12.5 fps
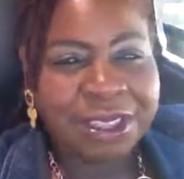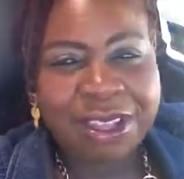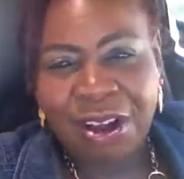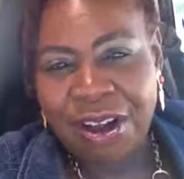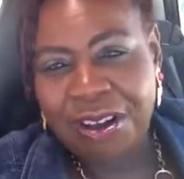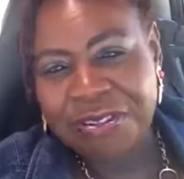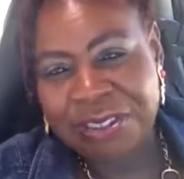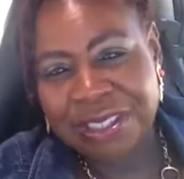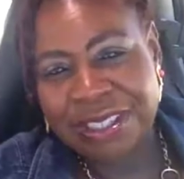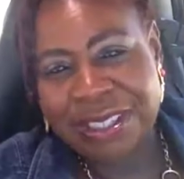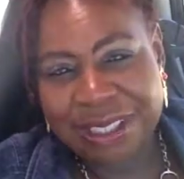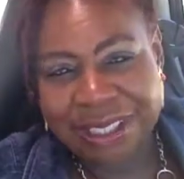the
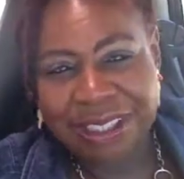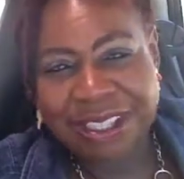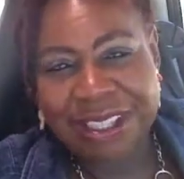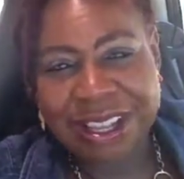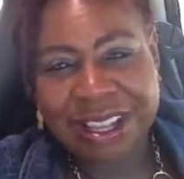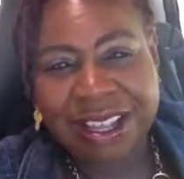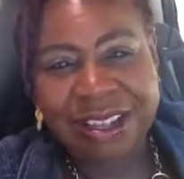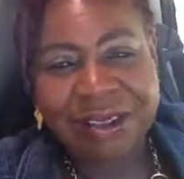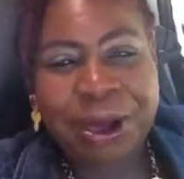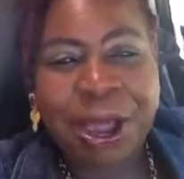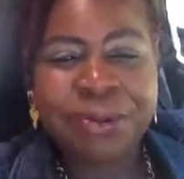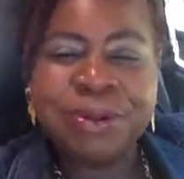office,
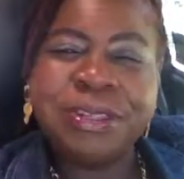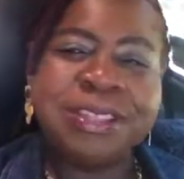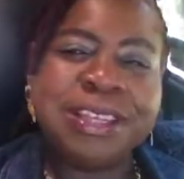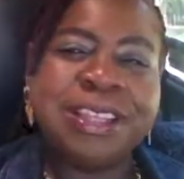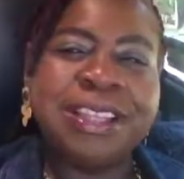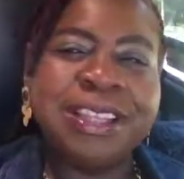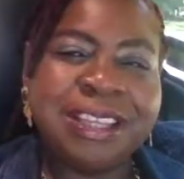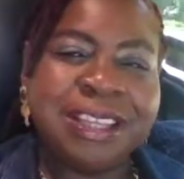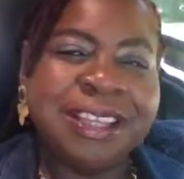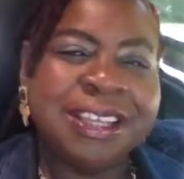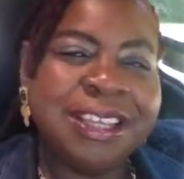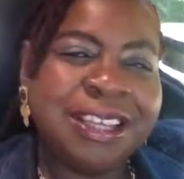uh, I would say the,